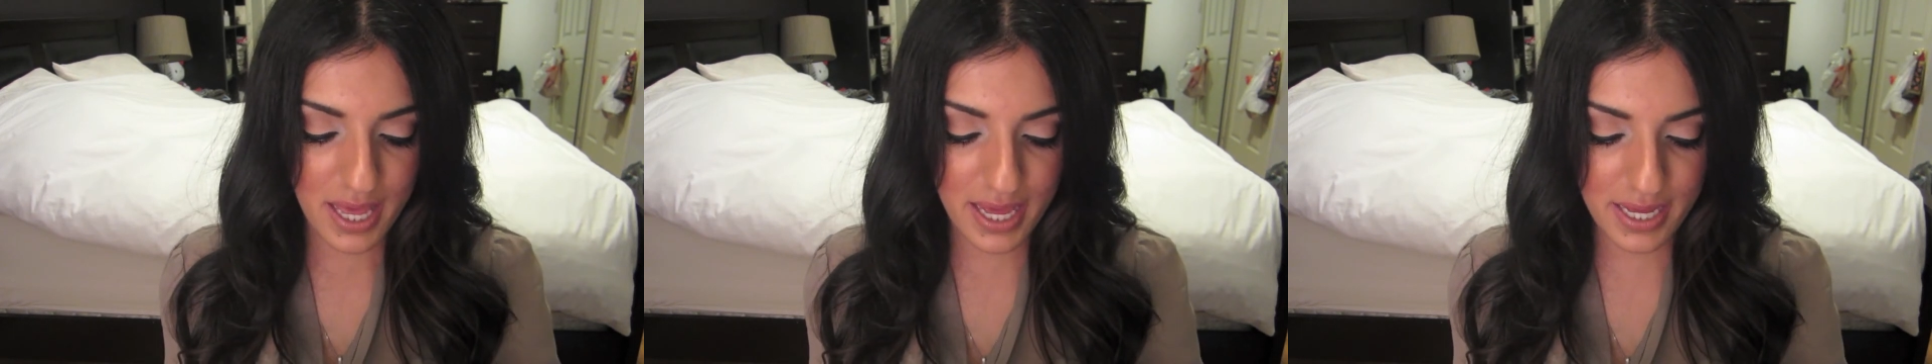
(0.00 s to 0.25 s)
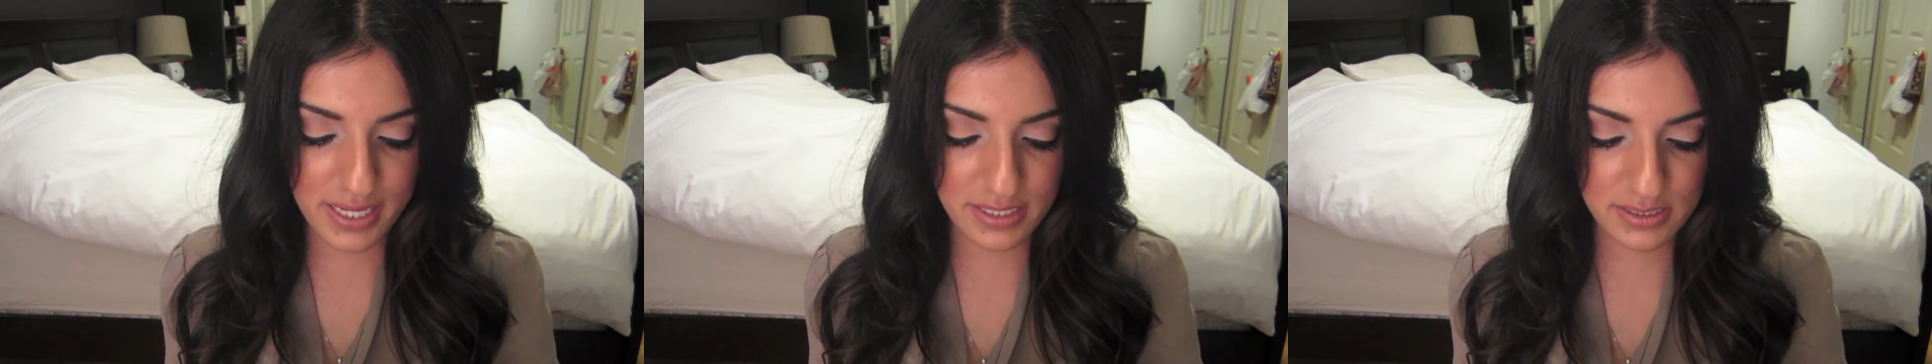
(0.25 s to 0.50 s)

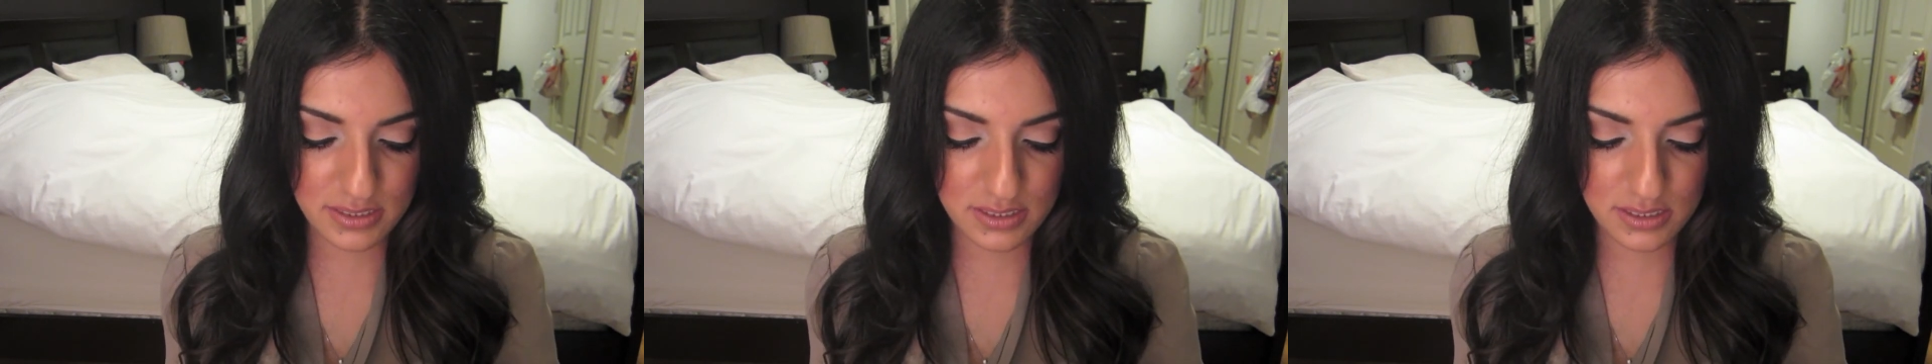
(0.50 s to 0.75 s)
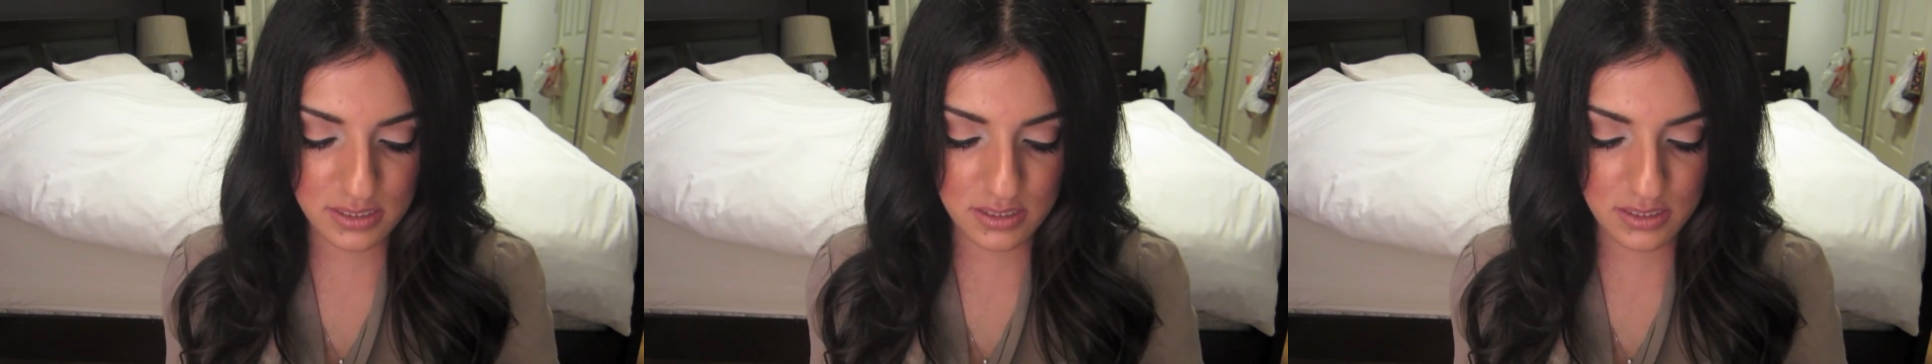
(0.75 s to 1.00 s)
And
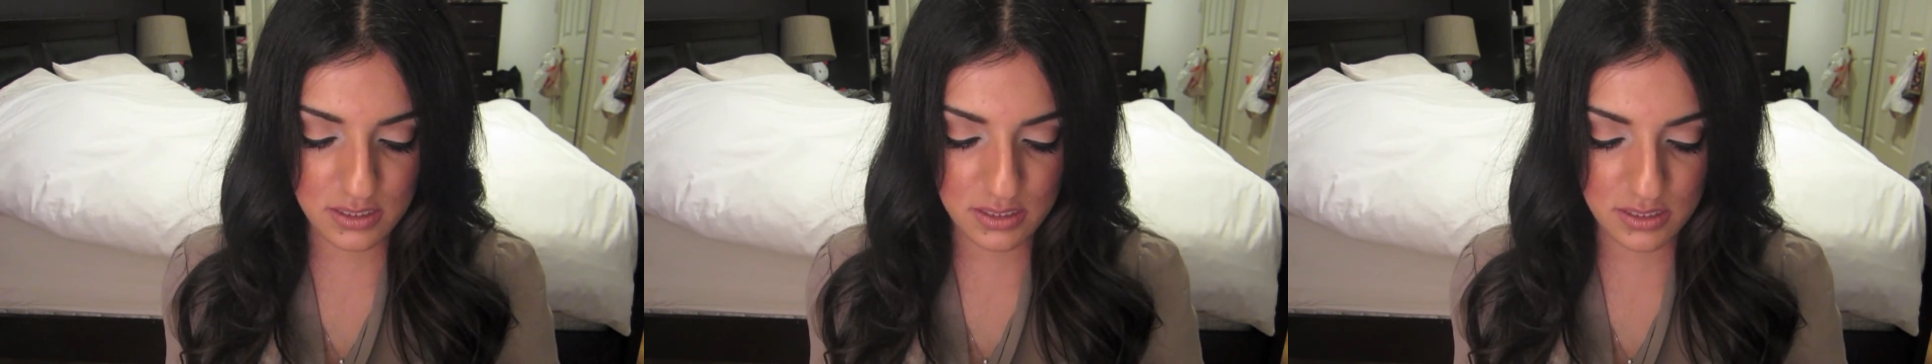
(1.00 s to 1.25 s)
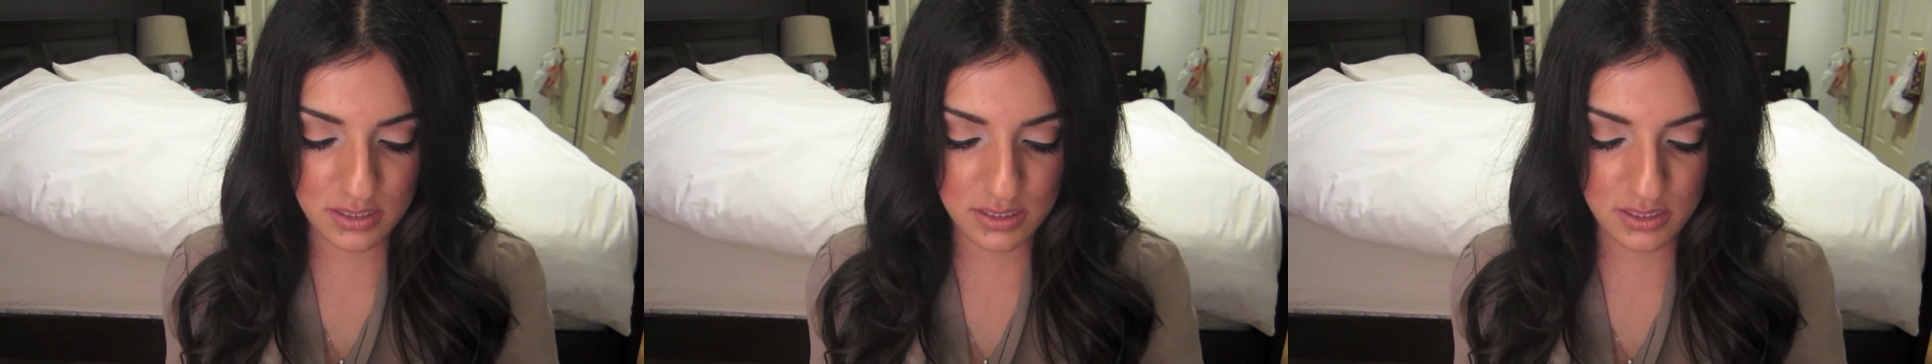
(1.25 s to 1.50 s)

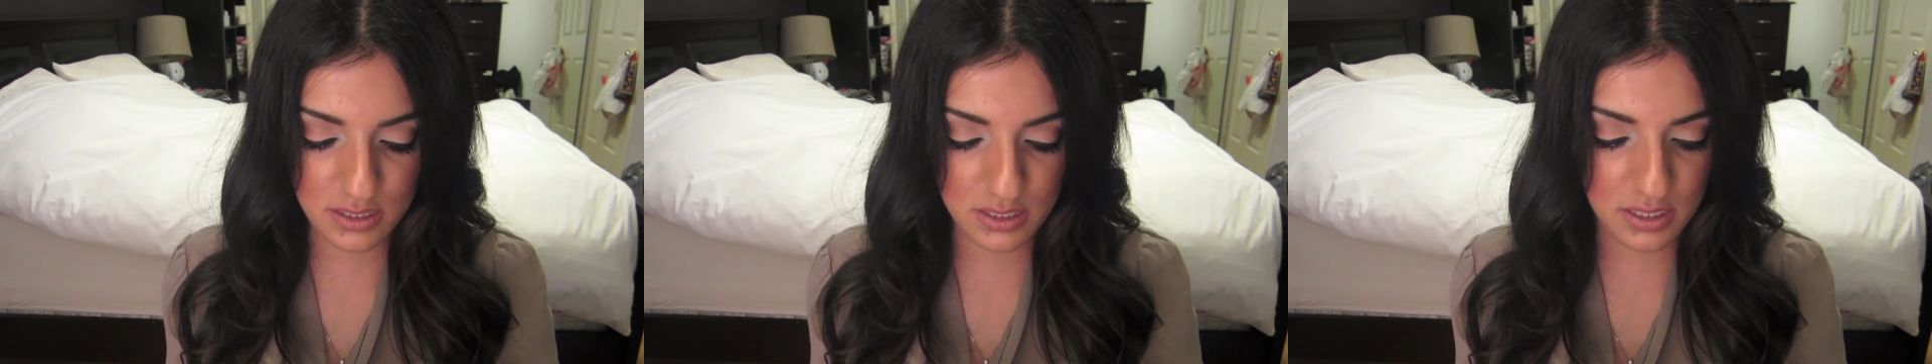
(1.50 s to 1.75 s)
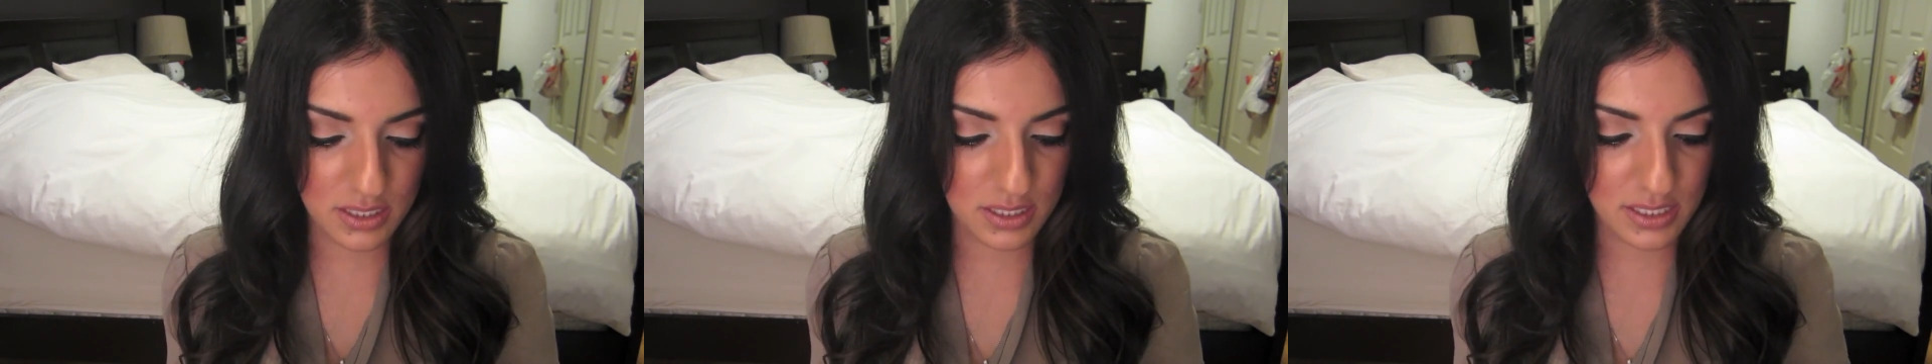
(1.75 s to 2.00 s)

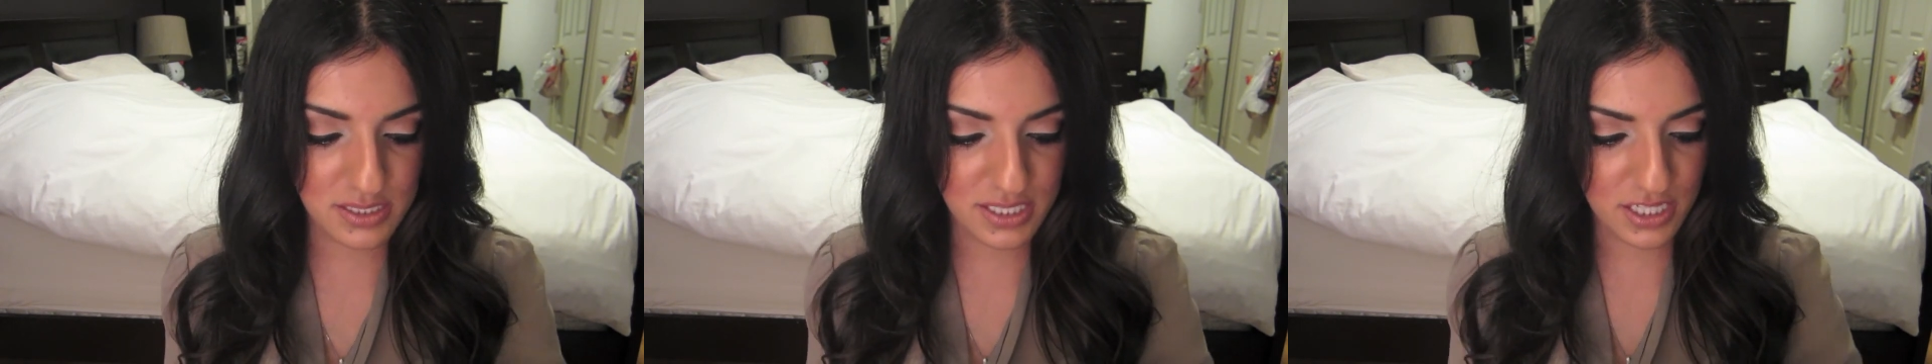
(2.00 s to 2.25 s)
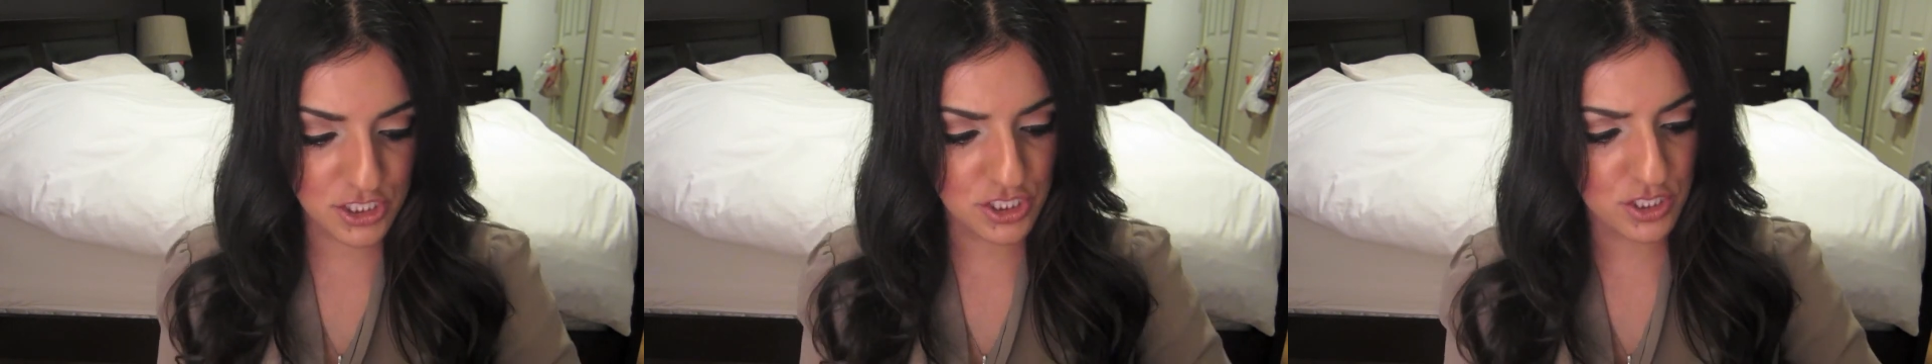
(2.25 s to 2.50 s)
it's
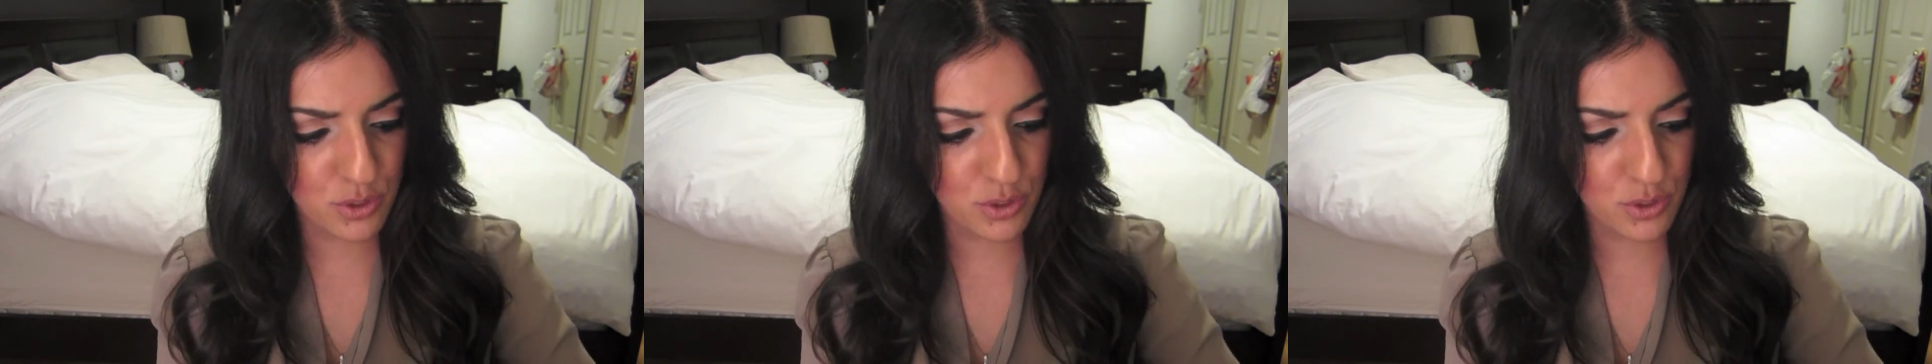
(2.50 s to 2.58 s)
actually